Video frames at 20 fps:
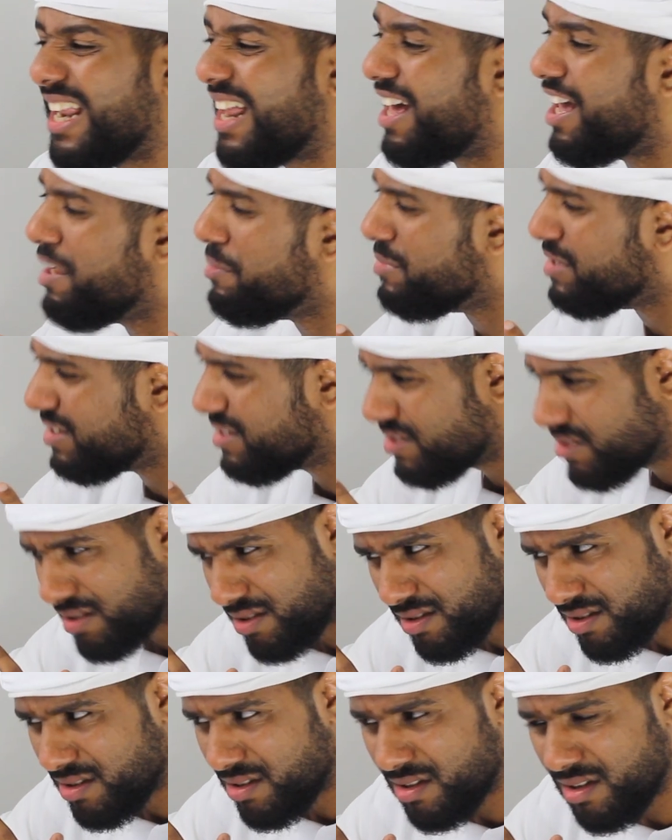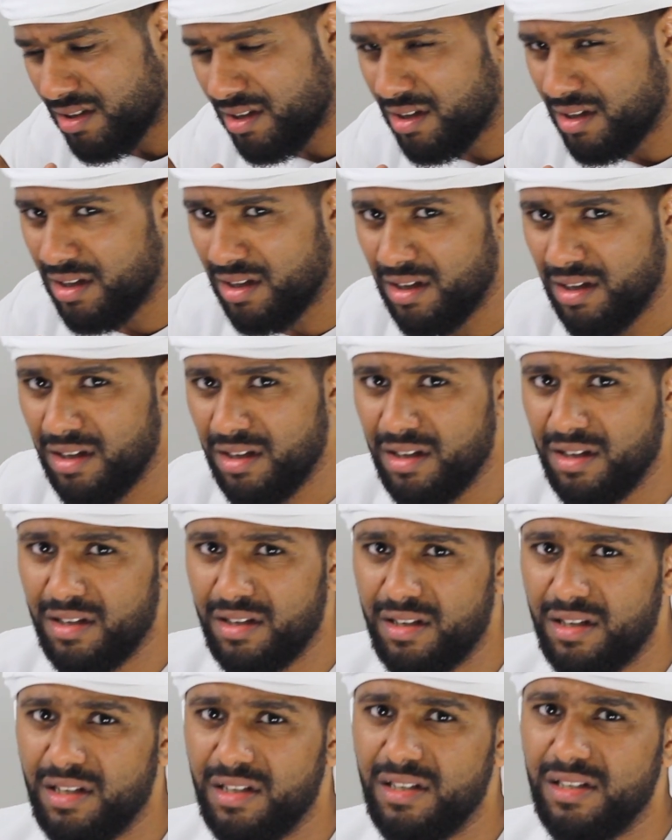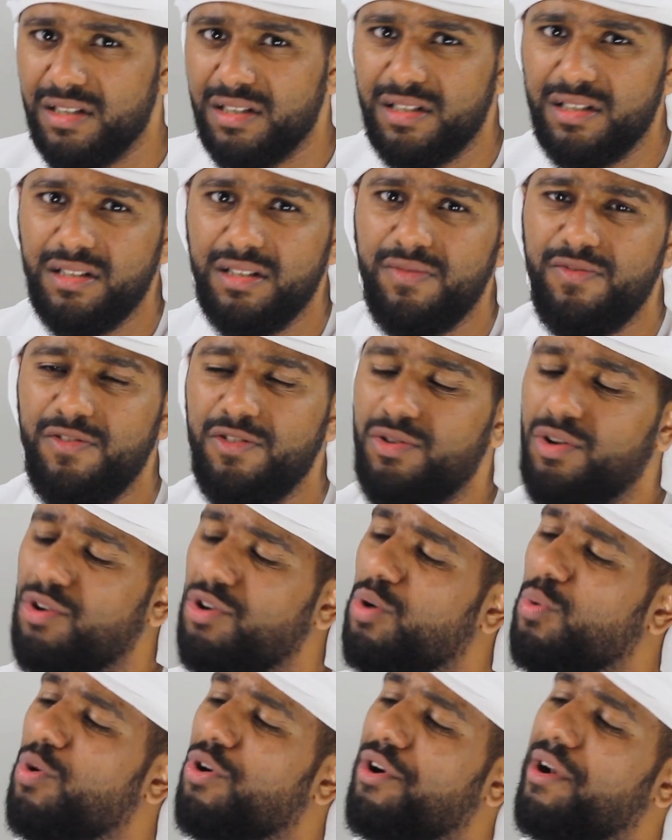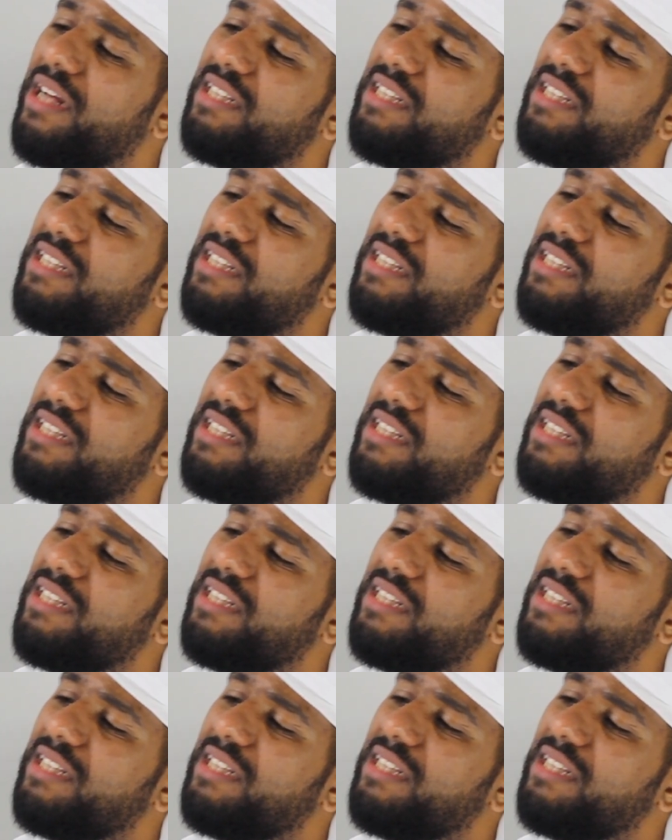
Al Khaima. Because if you don't know what